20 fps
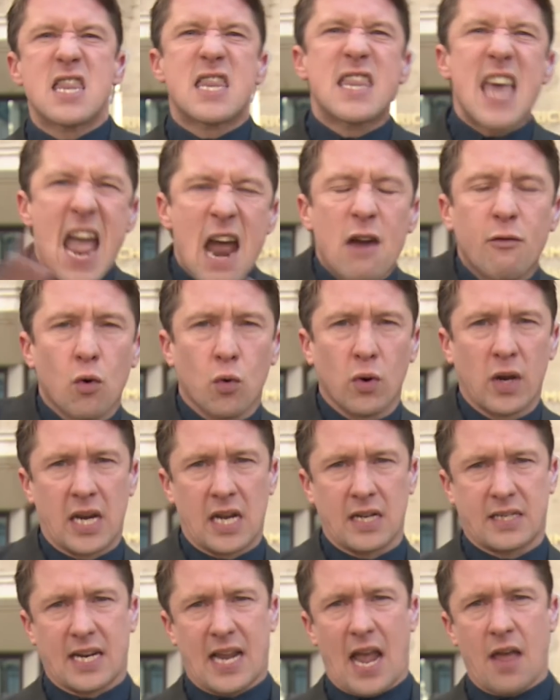They're all in
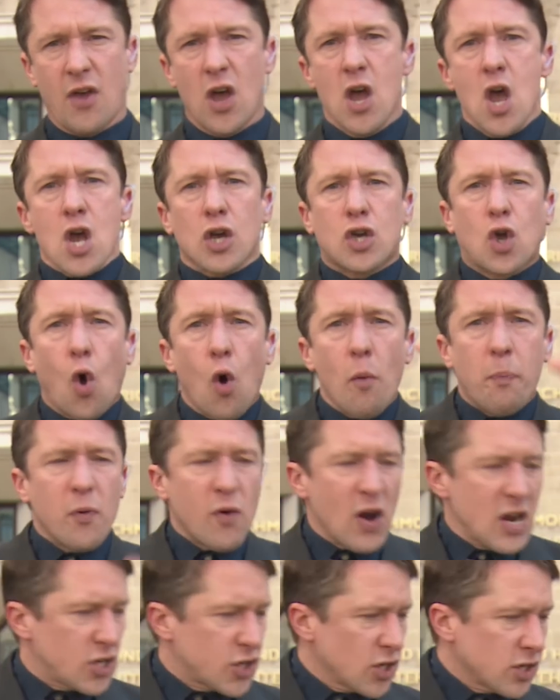it together.
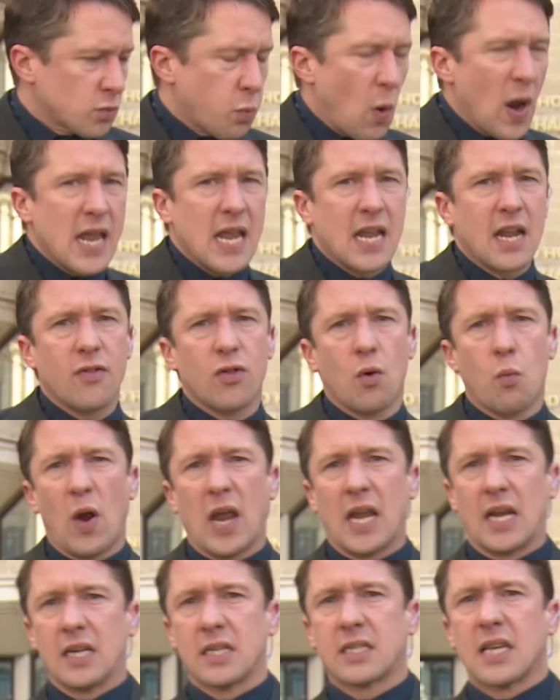Corporations waiting in the
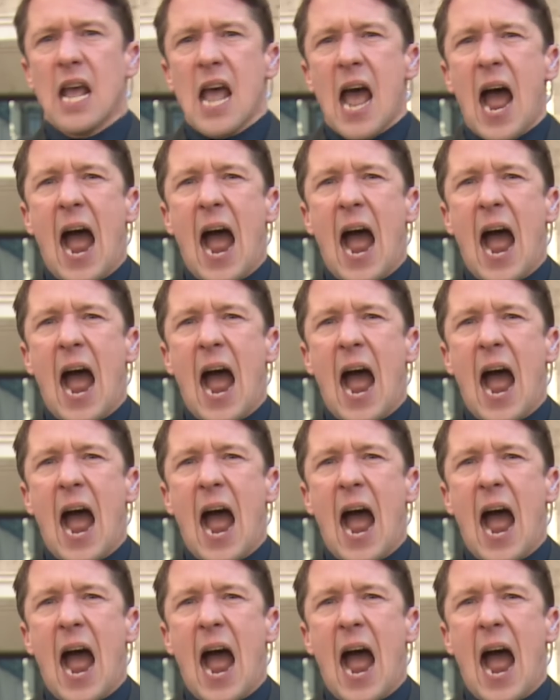wings,